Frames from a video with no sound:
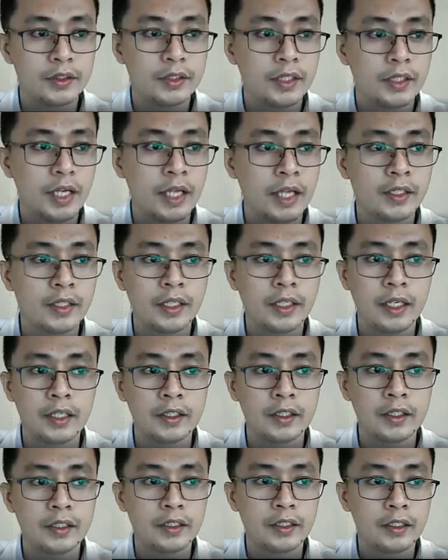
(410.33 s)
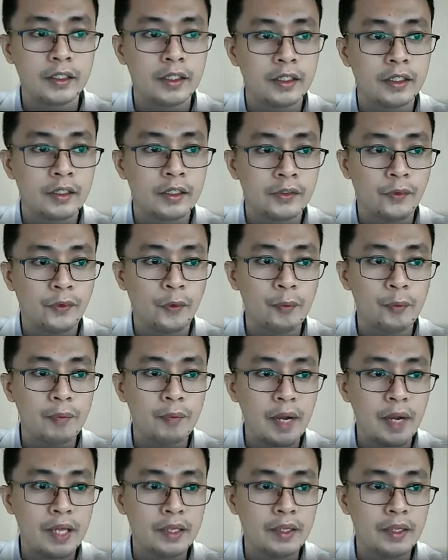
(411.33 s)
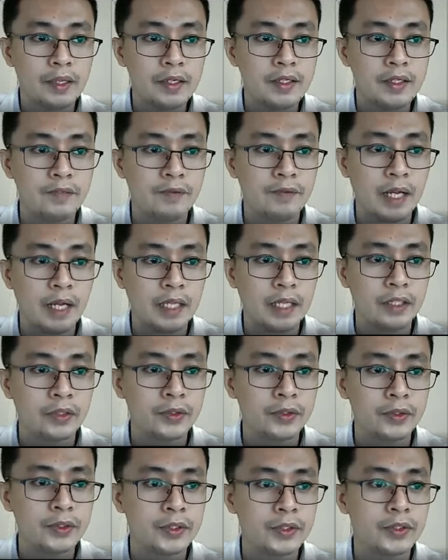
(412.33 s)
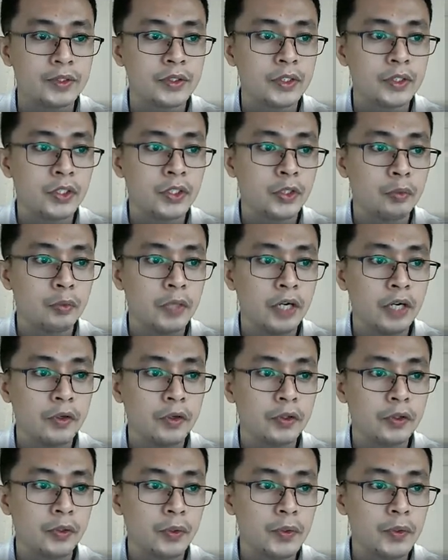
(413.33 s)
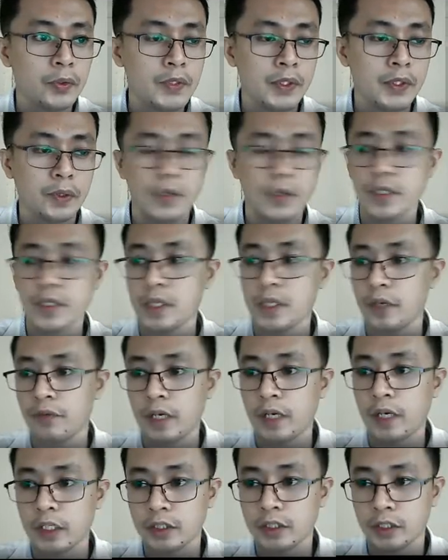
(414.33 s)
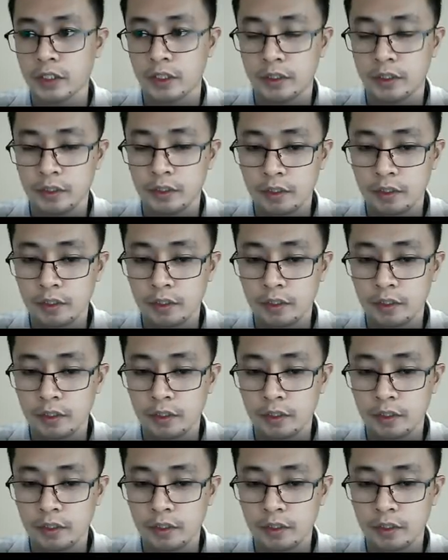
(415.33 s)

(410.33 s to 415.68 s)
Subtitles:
and then to combine these values, we are going to use your C function.